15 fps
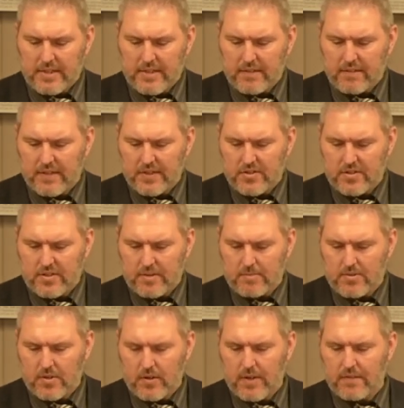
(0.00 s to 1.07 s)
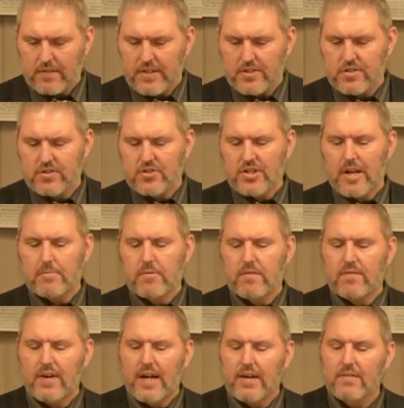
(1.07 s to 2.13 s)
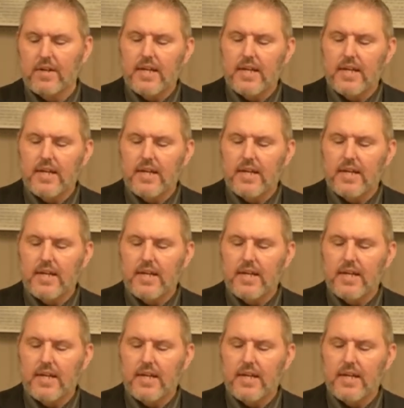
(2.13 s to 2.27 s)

Ephesians, I'm sorry, Ephesians chapter five,